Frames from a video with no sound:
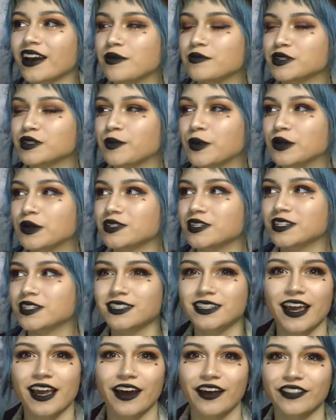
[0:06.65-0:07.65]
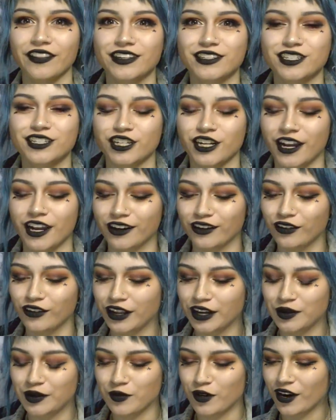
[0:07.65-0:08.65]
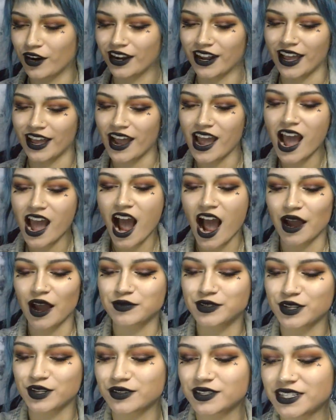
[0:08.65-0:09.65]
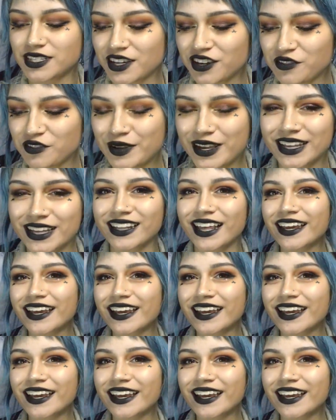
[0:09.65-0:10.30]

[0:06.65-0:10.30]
I'm supposed to say on this channel anymore and I, I'm so sick of being